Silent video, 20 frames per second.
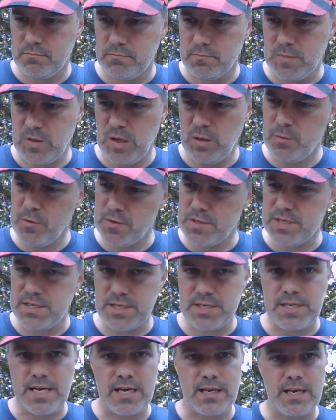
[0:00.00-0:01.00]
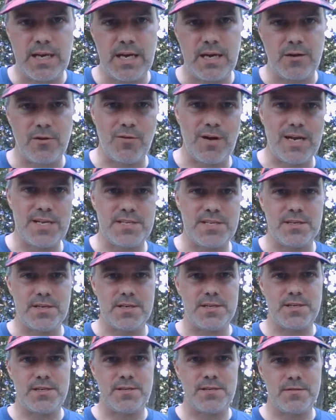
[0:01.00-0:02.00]
almost is that kind of
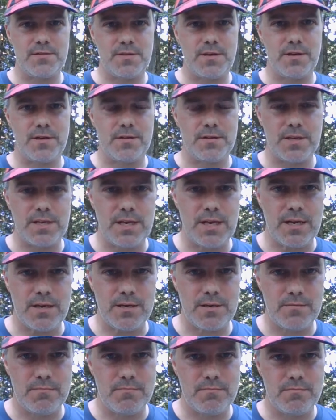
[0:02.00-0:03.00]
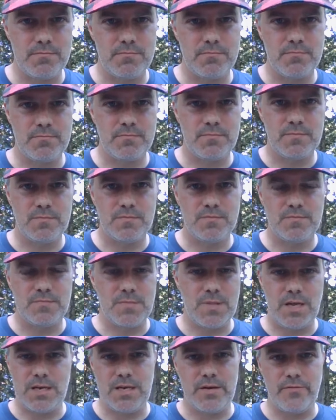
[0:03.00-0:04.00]
grassiness there at the end.
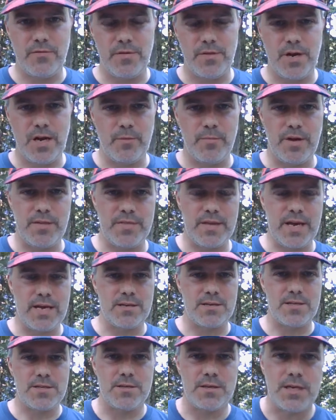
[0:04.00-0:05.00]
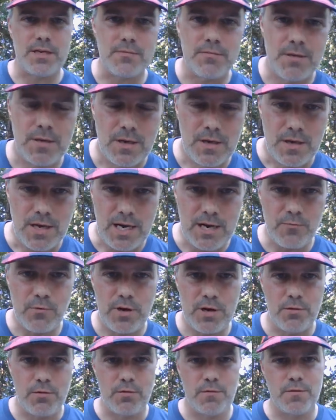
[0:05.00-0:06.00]
Never thought about that until I
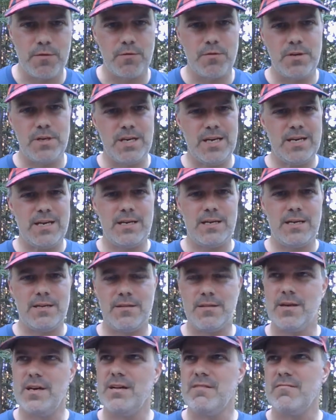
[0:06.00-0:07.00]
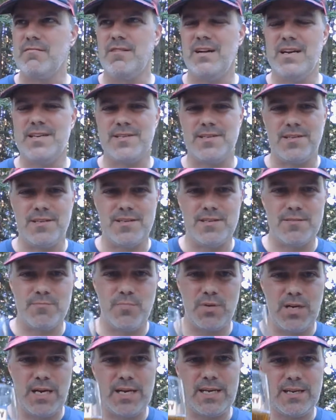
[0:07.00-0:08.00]
read a review today, and I thought grassiness,
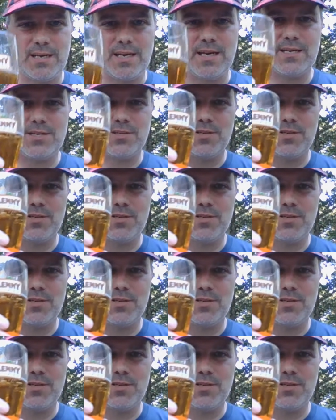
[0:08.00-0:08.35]
but I can actually